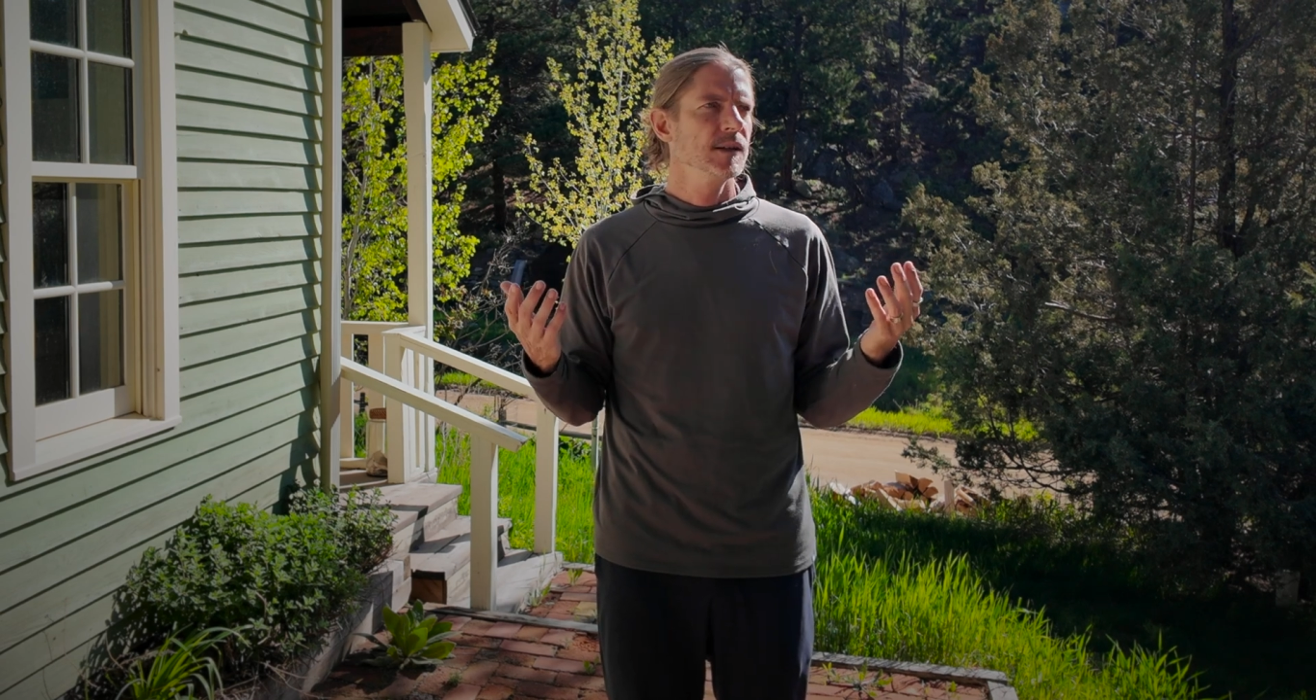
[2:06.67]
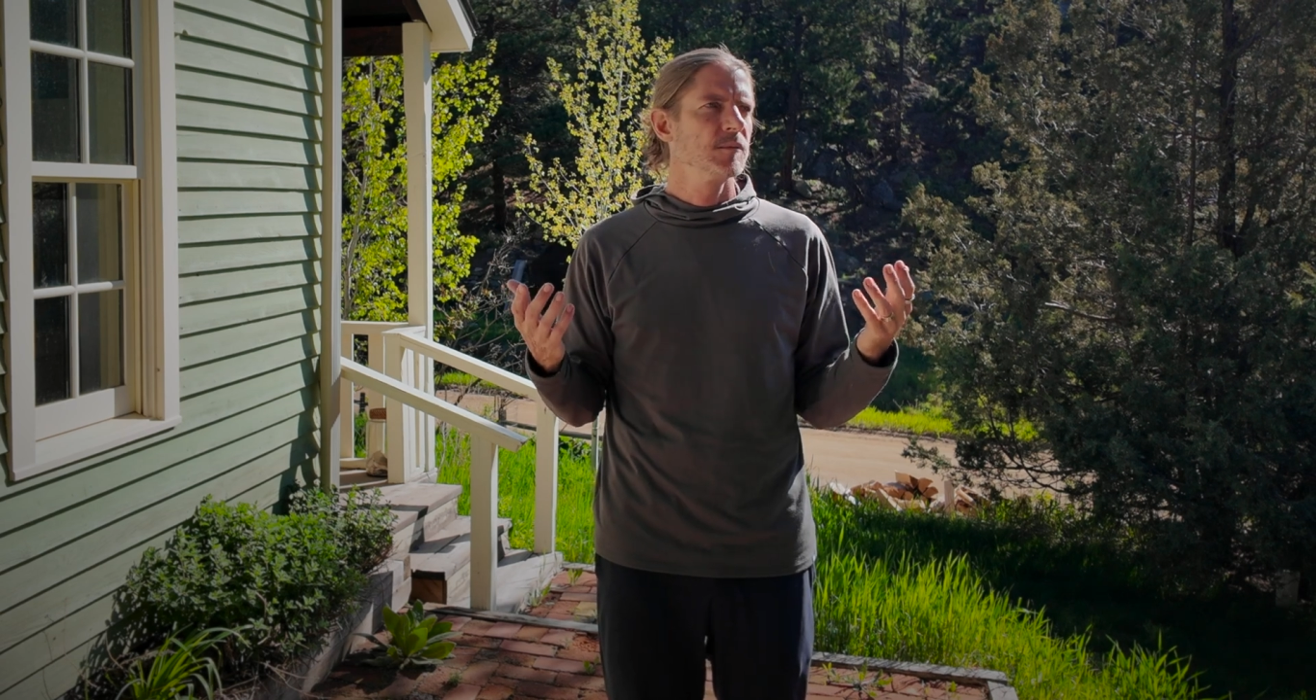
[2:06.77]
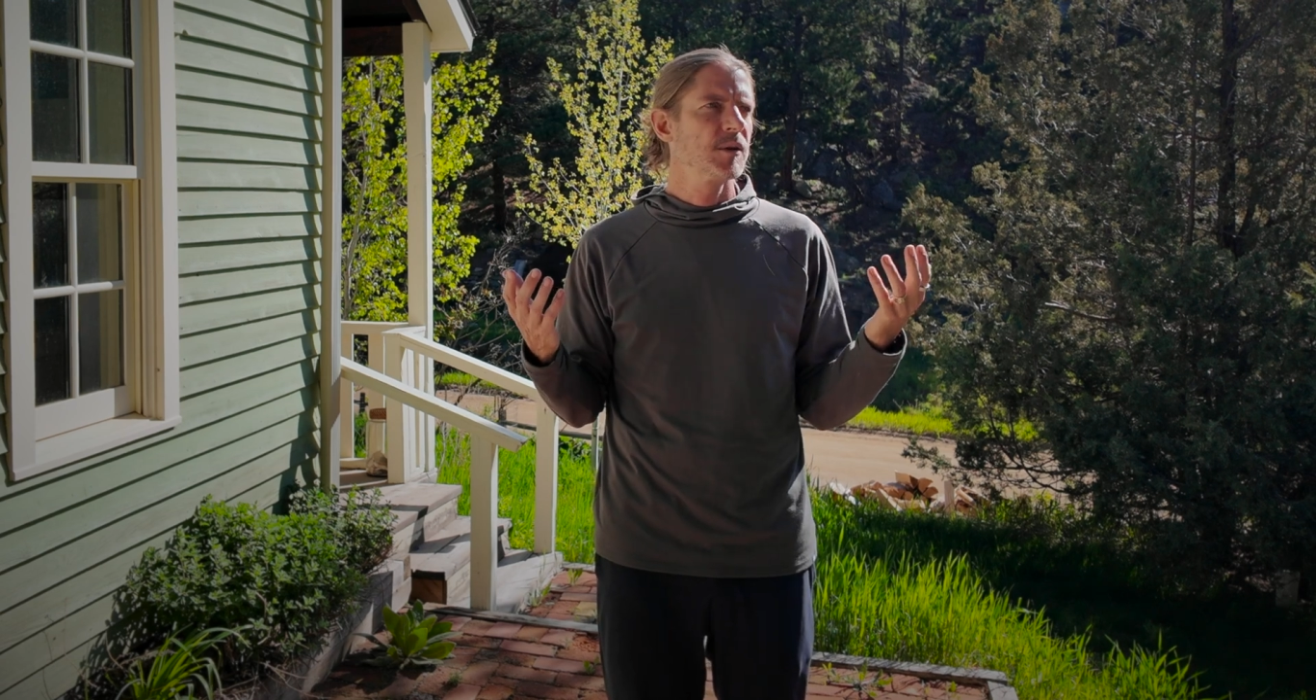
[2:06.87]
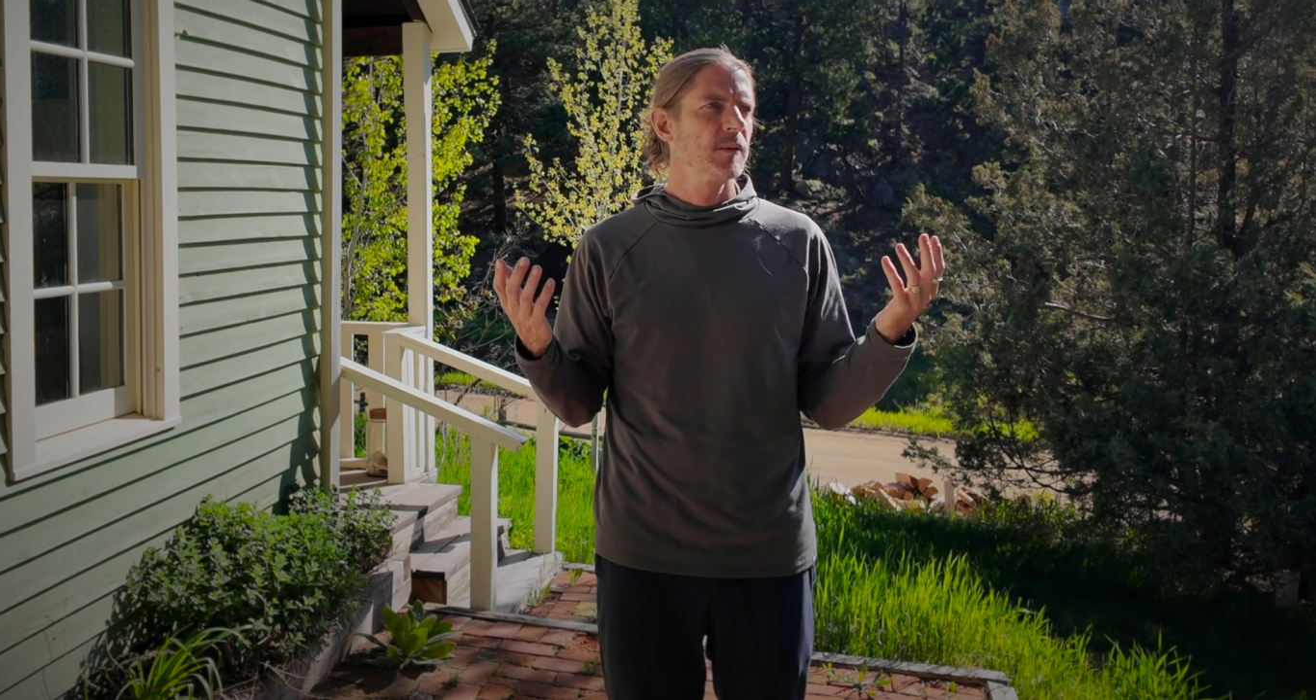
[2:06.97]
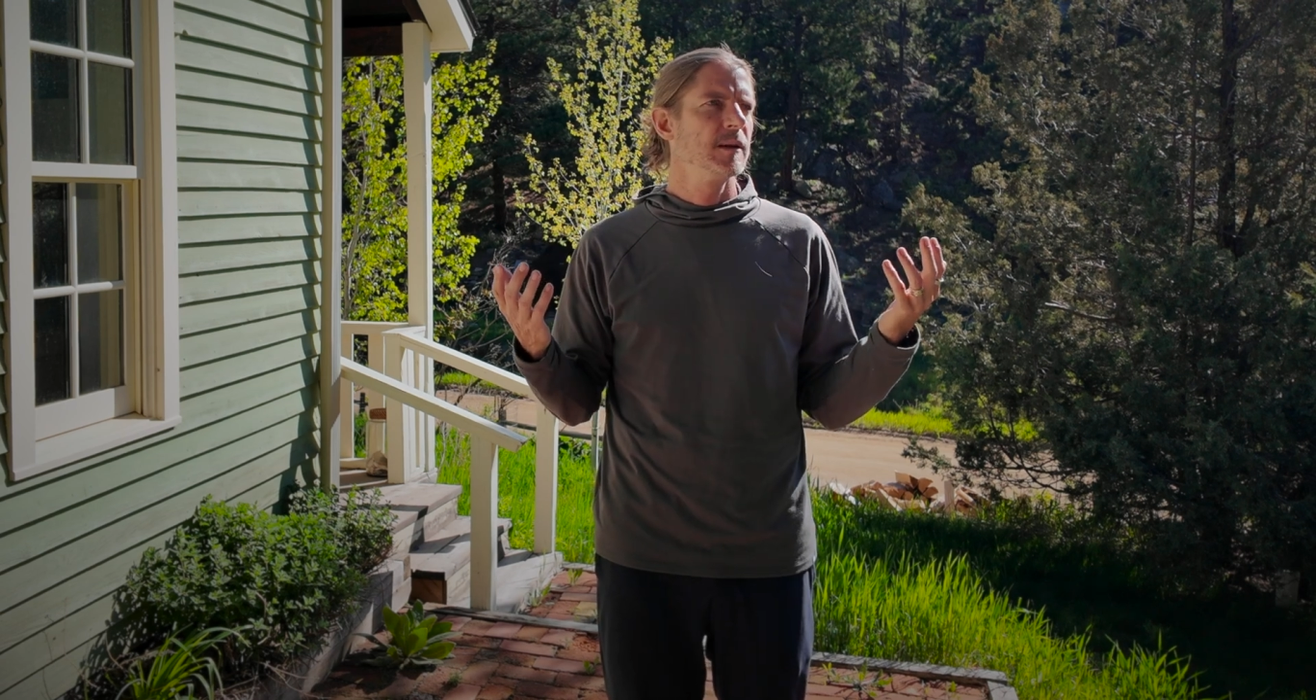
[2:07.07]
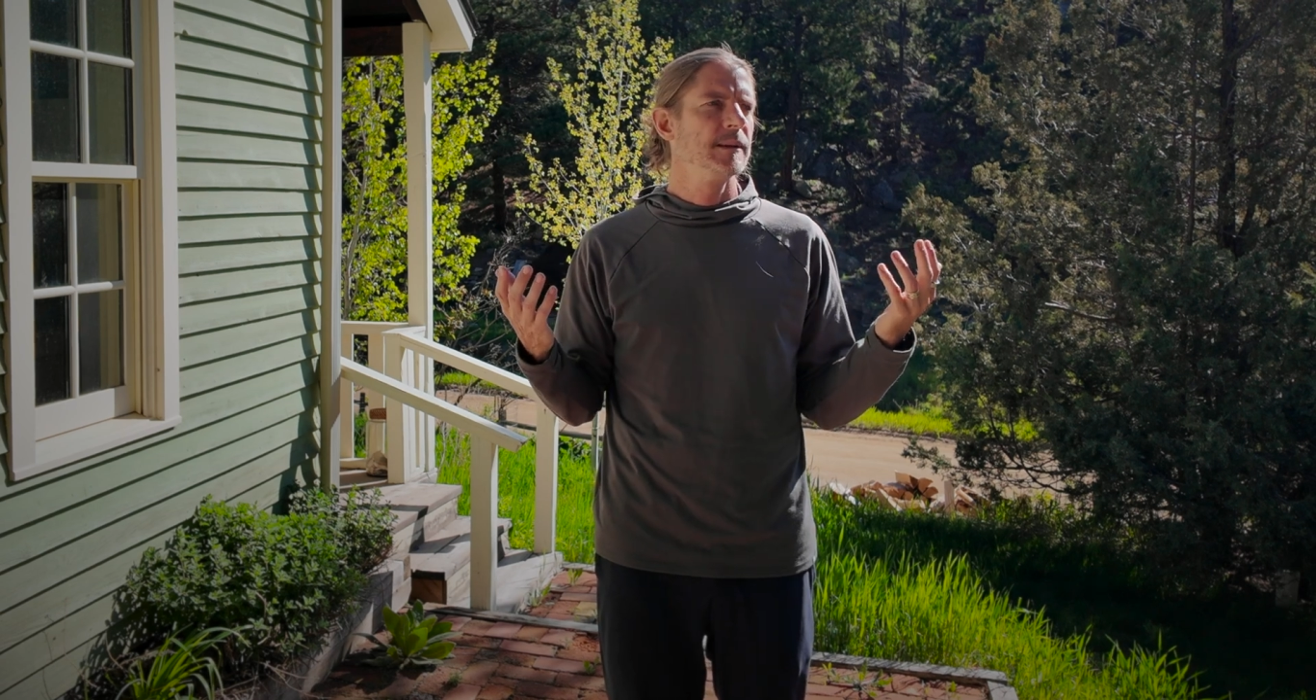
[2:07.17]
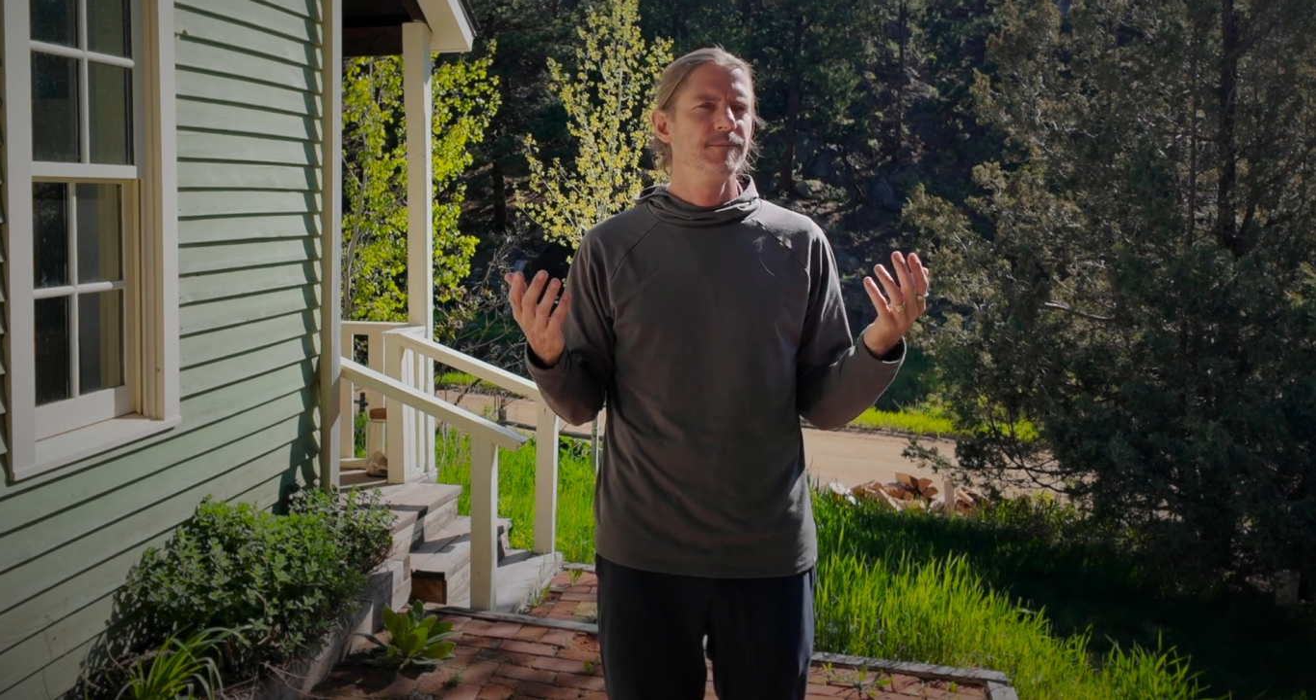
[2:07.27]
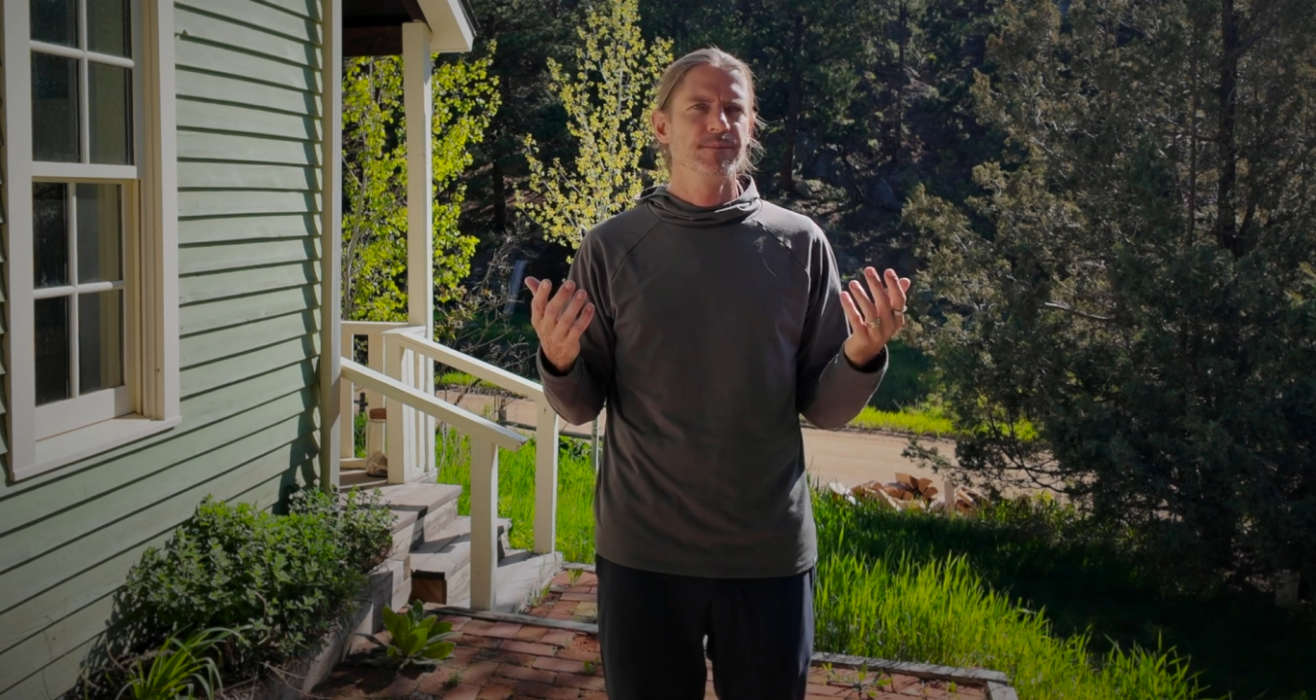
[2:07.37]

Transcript: you probably,